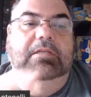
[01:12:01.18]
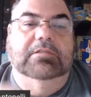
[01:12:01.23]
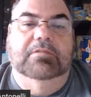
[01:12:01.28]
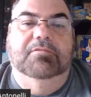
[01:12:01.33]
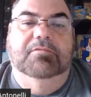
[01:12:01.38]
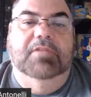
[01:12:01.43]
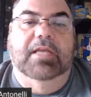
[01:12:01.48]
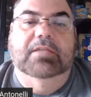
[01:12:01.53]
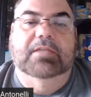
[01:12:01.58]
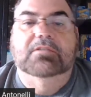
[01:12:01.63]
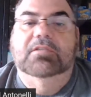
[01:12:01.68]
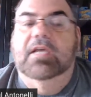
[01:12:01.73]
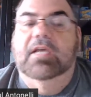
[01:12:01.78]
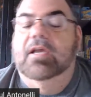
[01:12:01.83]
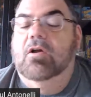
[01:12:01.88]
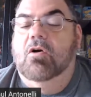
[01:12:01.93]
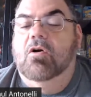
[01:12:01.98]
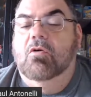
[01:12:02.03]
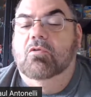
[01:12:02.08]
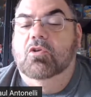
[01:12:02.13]
if they say,
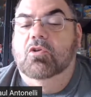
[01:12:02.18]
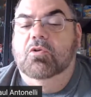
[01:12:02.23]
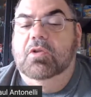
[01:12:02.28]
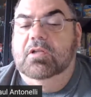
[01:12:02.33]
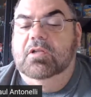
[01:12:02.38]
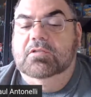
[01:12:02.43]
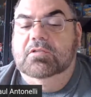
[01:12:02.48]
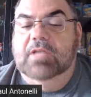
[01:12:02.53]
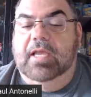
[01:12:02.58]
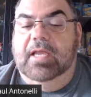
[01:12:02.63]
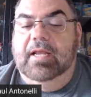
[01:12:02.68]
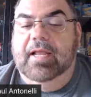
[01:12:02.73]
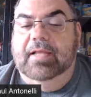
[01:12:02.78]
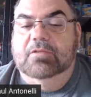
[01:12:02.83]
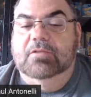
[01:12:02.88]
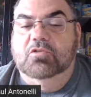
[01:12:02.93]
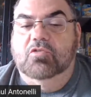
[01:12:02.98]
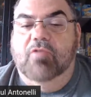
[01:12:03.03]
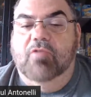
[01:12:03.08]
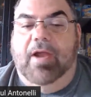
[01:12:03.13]
"Oh, you didn't say it
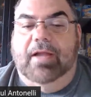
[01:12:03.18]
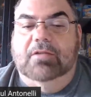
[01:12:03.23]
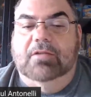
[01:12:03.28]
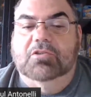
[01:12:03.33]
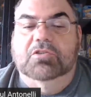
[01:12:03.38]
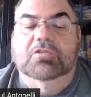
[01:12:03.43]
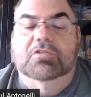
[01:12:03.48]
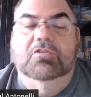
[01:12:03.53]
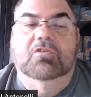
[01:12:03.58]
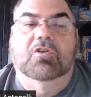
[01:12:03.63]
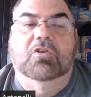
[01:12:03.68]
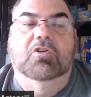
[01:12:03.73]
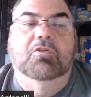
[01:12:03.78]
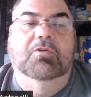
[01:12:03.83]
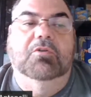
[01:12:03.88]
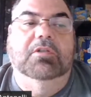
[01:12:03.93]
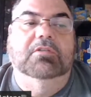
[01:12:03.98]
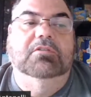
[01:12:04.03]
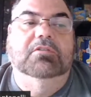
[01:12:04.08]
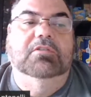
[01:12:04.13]
had scratches," or "You
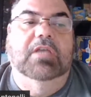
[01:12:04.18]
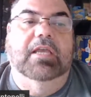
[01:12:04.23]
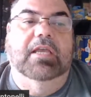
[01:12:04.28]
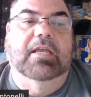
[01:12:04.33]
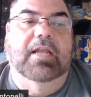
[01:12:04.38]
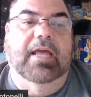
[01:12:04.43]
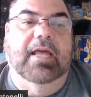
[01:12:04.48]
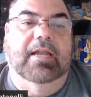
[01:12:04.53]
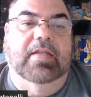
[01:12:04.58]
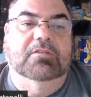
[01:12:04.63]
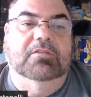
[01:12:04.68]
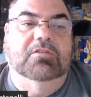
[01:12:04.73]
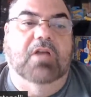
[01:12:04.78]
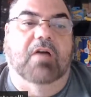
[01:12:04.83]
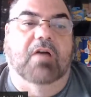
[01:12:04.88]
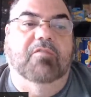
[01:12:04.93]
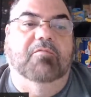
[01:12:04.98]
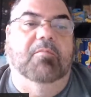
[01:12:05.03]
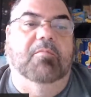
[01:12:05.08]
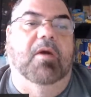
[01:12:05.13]
didn't say it had a
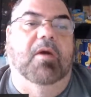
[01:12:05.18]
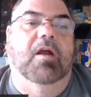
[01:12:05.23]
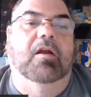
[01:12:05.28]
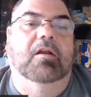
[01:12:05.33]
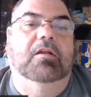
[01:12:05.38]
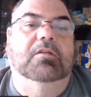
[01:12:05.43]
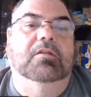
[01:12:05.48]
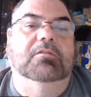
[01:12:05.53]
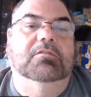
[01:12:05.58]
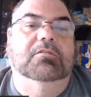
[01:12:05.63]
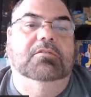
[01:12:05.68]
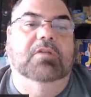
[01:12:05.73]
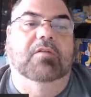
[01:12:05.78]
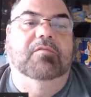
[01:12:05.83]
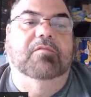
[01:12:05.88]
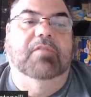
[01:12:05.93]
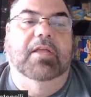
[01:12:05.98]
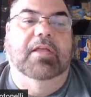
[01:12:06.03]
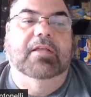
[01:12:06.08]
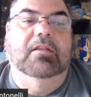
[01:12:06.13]
scuff mark," and
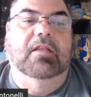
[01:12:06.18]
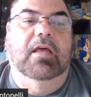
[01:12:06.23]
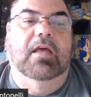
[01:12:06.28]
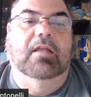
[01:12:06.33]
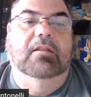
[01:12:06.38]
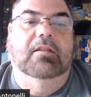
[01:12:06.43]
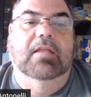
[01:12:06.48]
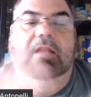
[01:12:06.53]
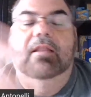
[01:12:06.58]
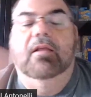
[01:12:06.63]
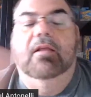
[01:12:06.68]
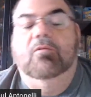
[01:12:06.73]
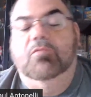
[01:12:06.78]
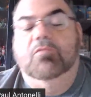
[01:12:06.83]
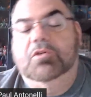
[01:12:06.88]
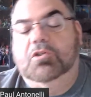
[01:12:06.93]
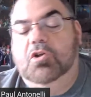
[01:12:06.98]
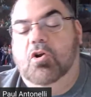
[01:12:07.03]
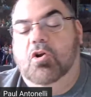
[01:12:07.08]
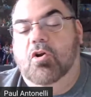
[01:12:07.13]
stuff like that, then they'll
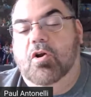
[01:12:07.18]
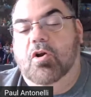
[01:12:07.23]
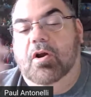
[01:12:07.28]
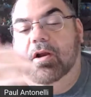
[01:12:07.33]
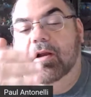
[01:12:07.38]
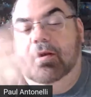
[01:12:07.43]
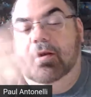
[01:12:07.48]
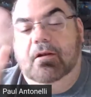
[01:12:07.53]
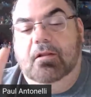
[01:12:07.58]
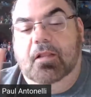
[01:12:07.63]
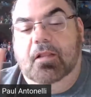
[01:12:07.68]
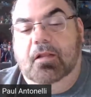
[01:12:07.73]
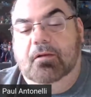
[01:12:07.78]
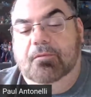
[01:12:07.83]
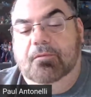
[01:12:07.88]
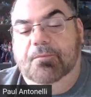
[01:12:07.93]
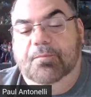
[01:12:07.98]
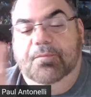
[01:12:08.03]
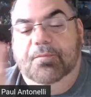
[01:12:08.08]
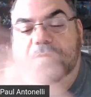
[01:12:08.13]
return it, and
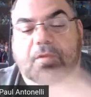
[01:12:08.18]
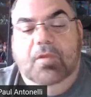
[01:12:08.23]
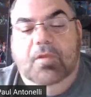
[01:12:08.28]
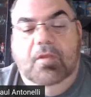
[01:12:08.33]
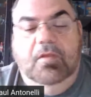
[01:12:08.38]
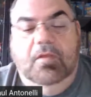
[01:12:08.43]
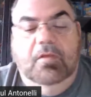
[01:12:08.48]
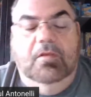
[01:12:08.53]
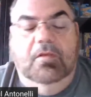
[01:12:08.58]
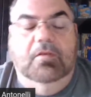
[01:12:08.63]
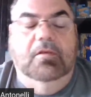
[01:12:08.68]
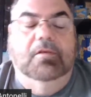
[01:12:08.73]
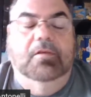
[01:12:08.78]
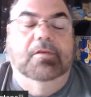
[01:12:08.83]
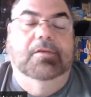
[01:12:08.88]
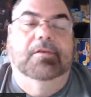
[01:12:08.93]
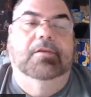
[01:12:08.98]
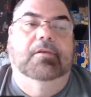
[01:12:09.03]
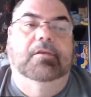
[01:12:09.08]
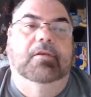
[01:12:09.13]
then
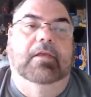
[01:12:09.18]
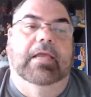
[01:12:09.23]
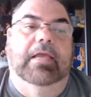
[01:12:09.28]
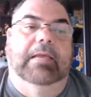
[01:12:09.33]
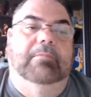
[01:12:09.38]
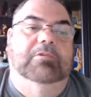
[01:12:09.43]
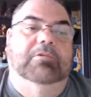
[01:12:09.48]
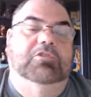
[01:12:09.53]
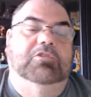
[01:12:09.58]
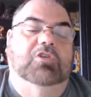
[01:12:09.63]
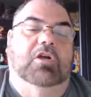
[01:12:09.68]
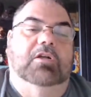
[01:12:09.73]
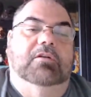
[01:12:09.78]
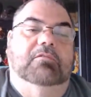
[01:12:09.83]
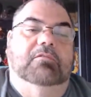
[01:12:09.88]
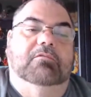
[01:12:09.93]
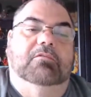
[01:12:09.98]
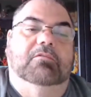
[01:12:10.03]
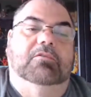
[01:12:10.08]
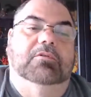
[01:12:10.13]

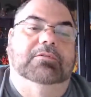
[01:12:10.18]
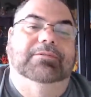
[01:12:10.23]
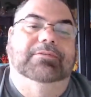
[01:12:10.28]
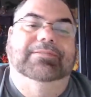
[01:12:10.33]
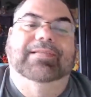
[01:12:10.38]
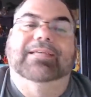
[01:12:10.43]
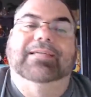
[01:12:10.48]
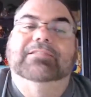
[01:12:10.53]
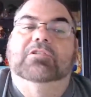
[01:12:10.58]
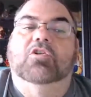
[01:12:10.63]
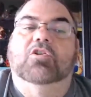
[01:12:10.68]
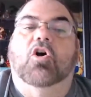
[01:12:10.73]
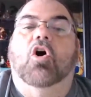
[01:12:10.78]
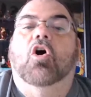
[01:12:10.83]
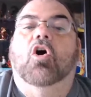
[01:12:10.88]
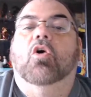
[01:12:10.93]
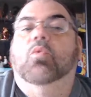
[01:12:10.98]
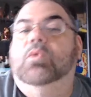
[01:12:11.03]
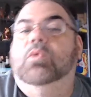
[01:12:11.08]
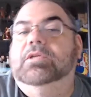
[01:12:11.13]
Amazon doesn't
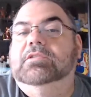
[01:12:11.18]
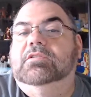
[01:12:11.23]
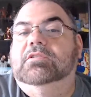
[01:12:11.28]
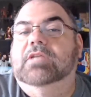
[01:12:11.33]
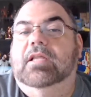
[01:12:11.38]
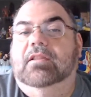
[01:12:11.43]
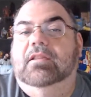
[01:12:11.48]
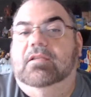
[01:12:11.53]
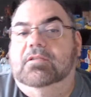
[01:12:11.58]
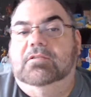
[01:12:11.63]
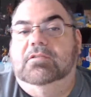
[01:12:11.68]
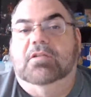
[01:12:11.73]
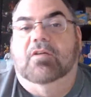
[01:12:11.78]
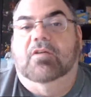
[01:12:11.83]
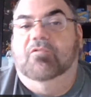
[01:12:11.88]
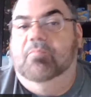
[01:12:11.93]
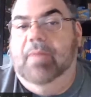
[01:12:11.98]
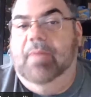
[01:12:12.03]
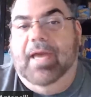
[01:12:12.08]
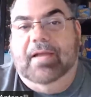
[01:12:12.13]
always send the
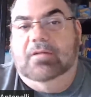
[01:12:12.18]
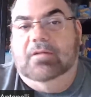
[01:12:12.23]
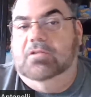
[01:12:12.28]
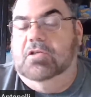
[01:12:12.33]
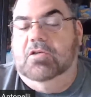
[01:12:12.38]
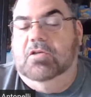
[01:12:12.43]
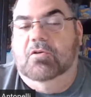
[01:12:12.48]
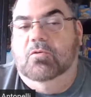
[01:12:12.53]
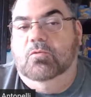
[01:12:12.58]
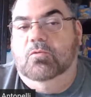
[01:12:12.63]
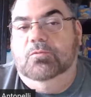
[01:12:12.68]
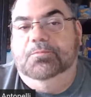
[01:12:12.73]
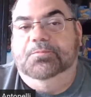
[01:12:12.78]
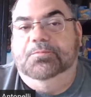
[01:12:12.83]
stuff back to you.